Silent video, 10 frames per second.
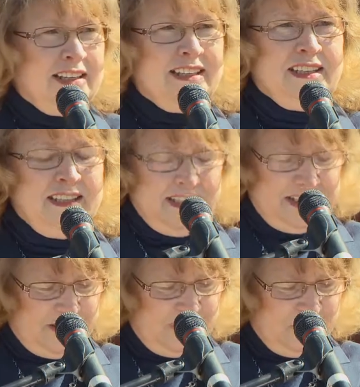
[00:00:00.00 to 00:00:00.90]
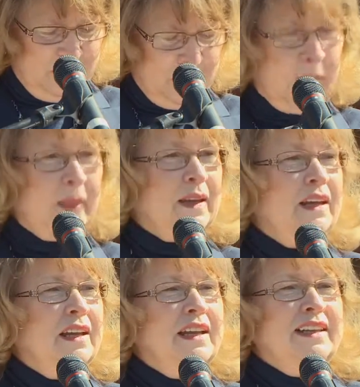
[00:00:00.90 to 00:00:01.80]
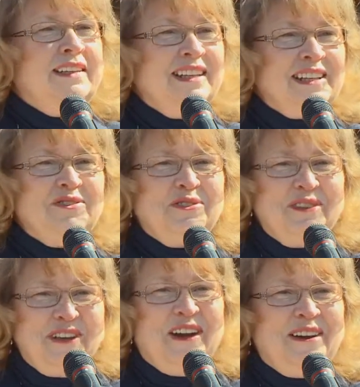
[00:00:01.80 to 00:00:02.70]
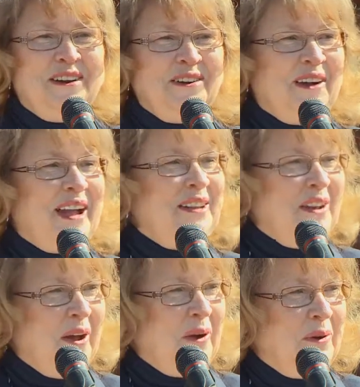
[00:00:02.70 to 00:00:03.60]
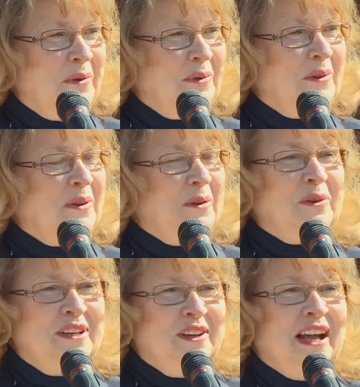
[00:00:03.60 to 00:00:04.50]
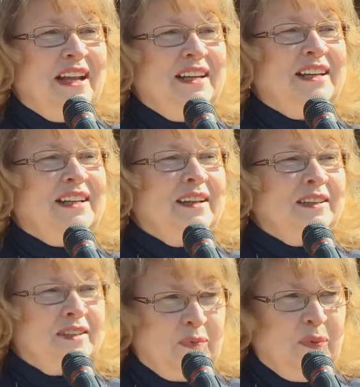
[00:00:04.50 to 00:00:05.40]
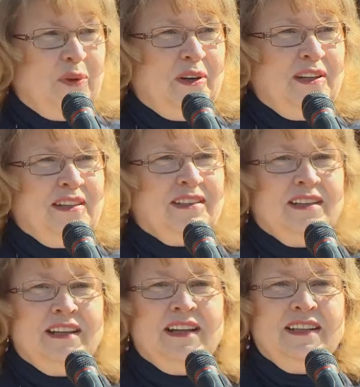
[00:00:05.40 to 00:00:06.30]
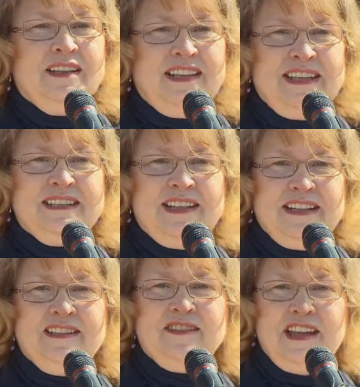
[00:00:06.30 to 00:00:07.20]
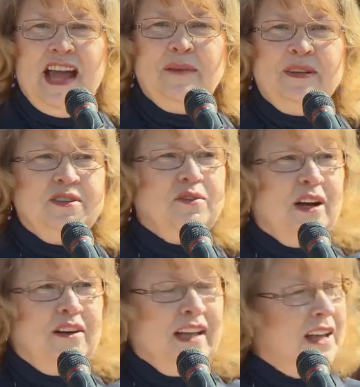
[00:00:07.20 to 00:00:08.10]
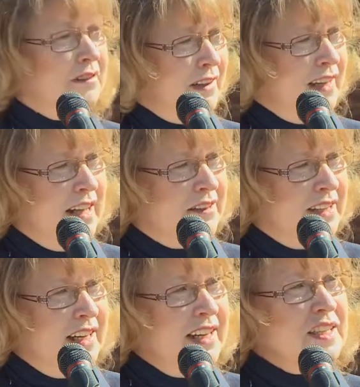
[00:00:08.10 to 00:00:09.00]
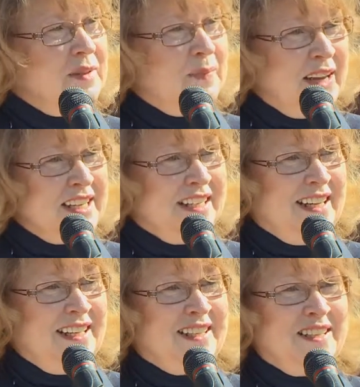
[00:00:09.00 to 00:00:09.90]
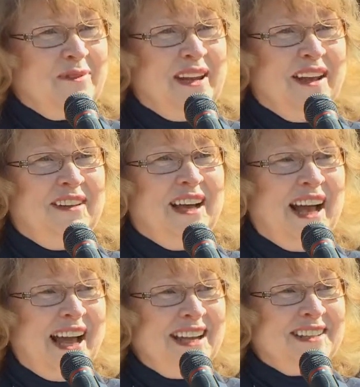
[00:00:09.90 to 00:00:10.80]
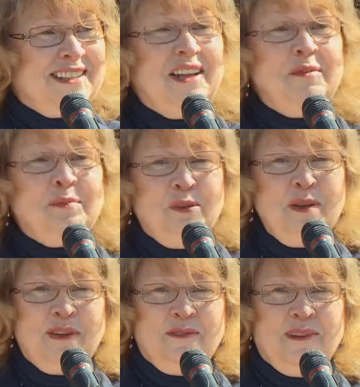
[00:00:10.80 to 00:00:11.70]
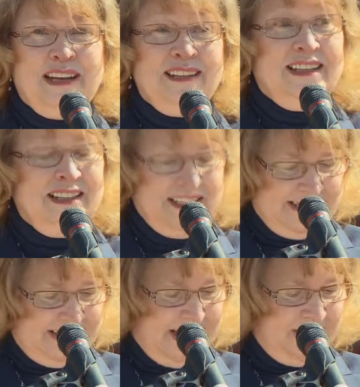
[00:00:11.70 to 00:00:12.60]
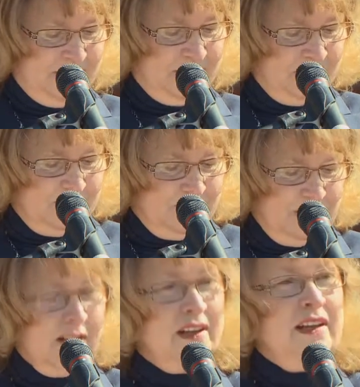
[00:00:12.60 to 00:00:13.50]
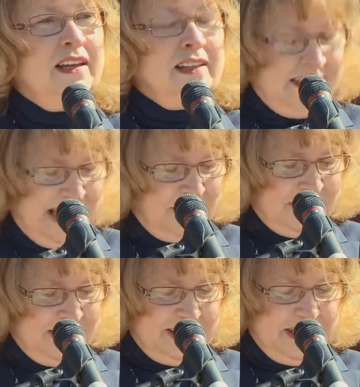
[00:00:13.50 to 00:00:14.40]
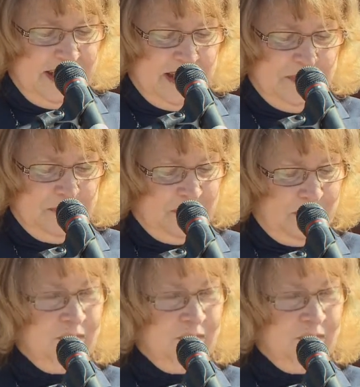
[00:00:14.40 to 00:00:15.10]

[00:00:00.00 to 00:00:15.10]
assistance. Nick Troiano, I know, would not support things like this to happen to our county, especially since we have the highest unemployment rate in the state. Now is the time